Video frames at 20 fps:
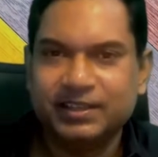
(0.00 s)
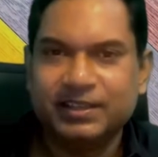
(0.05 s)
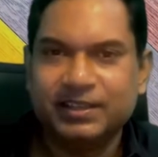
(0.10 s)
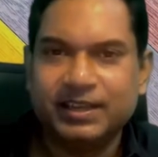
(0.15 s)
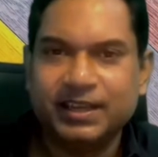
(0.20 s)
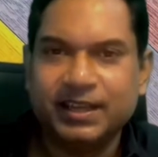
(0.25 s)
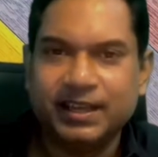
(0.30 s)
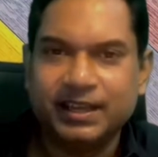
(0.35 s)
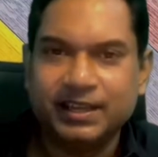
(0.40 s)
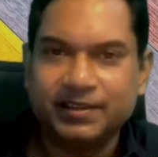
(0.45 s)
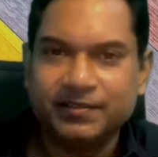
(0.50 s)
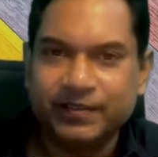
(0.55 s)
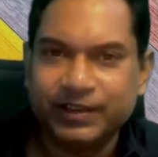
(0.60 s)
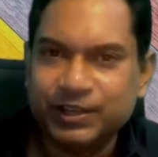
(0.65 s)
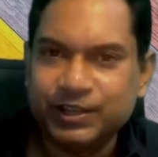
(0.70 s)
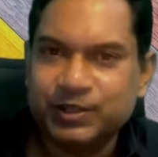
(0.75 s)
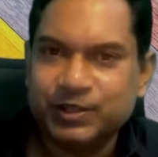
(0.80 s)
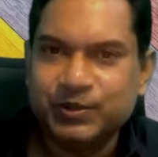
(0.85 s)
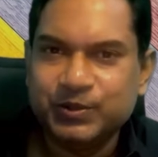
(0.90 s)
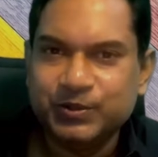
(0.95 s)
I
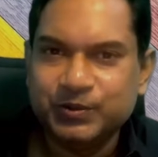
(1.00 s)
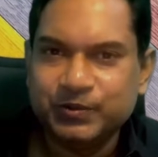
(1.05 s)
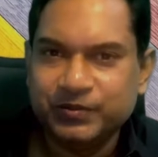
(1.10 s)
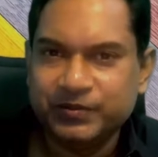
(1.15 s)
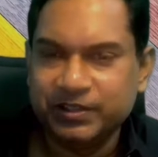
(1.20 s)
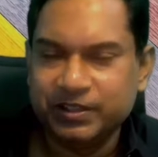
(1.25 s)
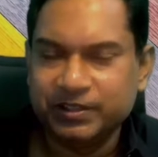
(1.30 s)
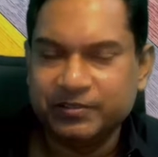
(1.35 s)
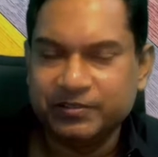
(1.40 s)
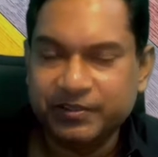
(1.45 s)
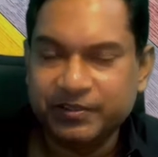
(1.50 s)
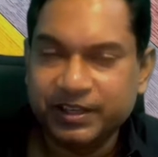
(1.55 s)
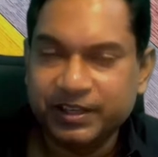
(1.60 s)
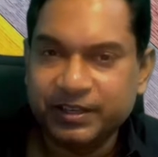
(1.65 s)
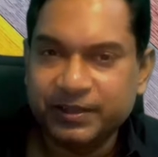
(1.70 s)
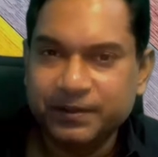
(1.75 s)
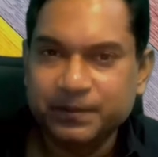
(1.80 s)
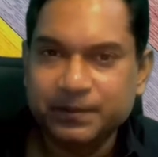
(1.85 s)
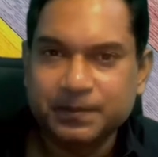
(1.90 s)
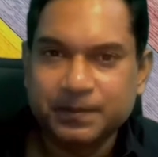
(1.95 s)
invite you, feel
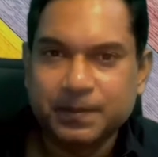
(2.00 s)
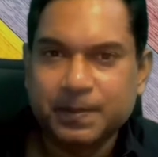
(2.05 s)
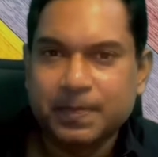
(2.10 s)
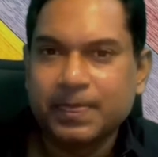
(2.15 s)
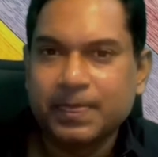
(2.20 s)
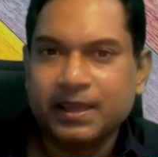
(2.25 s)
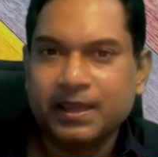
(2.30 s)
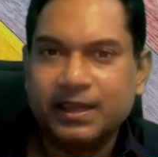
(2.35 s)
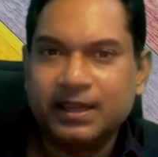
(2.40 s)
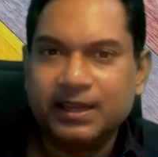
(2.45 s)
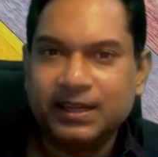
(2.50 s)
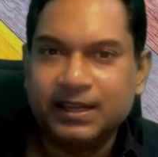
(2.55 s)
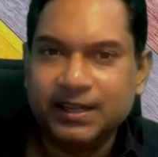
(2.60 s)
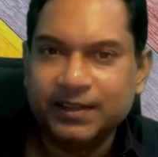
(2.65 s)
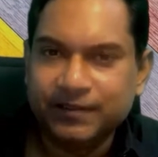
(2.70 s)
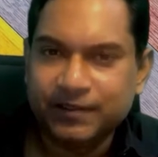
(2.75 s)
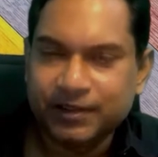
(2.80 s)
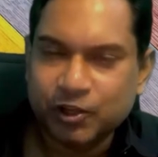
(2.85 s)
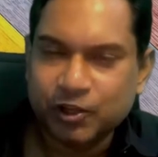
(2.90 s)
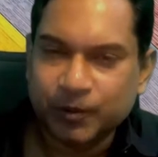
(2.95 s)
free,
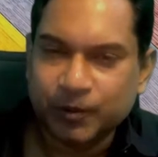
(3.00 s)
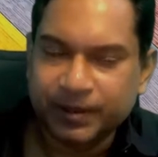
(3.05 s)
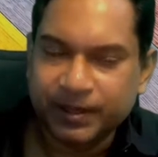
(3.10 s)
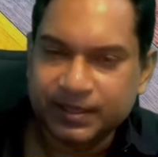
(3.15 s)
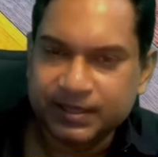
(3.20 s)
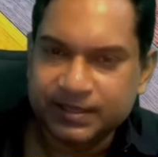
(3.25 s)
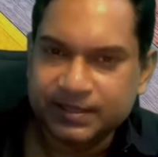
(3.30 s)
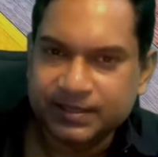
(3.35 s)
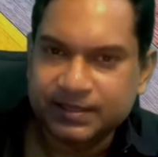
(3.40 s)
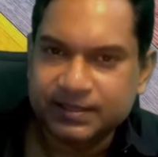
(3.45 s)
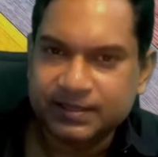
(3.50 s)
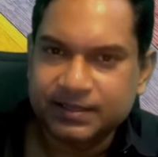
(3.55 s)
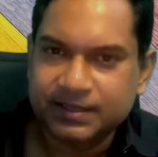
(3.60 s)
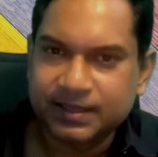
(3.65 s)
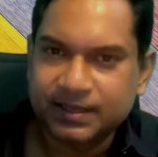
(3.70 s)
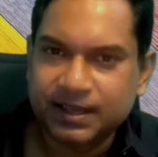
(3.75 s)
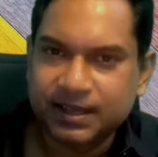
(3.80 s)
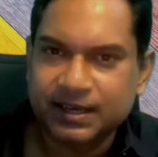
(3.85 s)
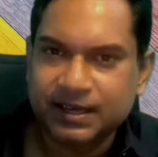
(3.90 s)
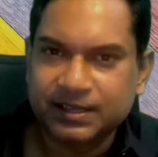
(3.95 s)
leave a comment
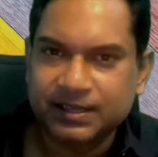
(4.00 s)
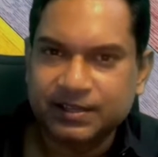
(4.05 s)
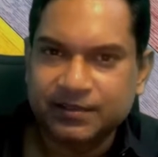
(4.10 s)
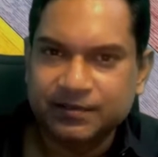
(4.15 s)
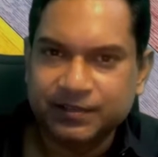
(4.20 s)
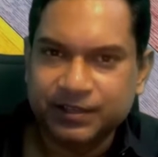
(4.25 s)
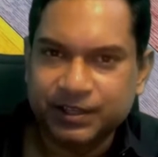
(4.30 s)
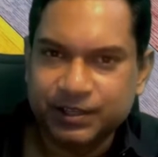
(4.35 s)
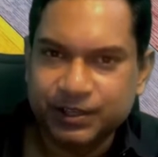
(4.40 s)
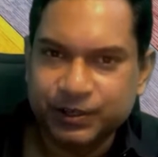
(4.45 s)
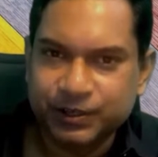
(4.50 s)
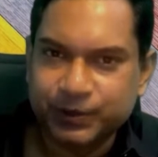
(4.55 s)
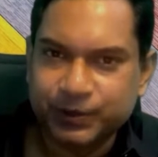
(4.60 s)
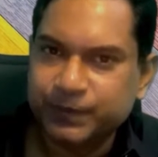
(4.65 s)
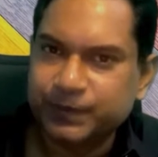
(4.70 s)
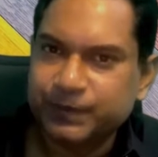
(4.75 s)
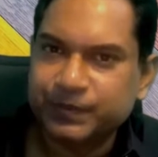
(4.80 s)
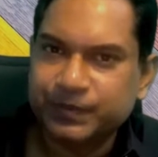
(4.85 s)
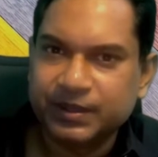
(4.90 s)
under the video.